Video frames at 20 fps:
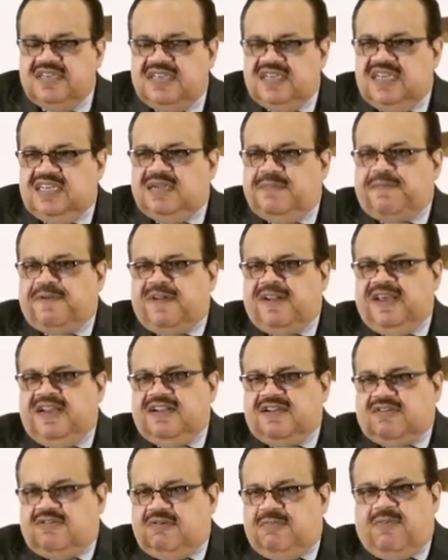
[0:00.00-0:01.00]
in the
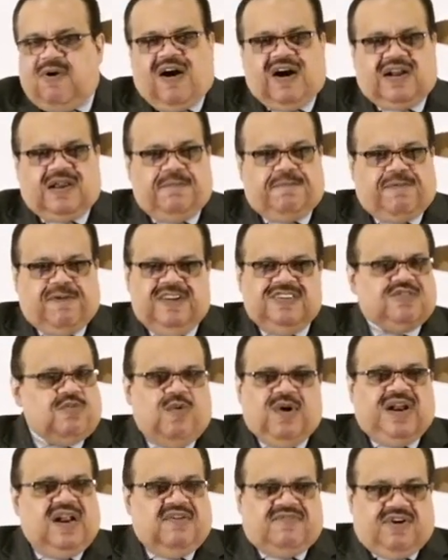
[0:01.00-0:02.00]
political marketplace or
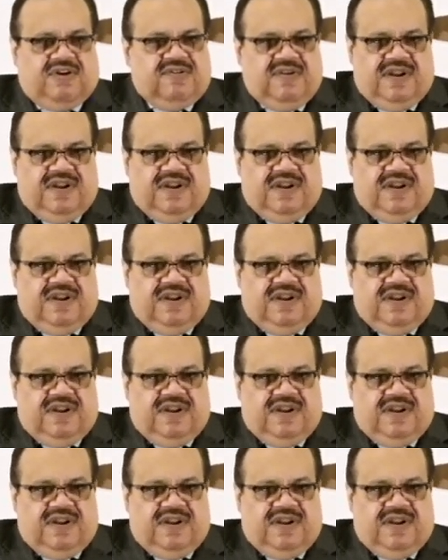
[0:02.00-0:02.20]
whatever,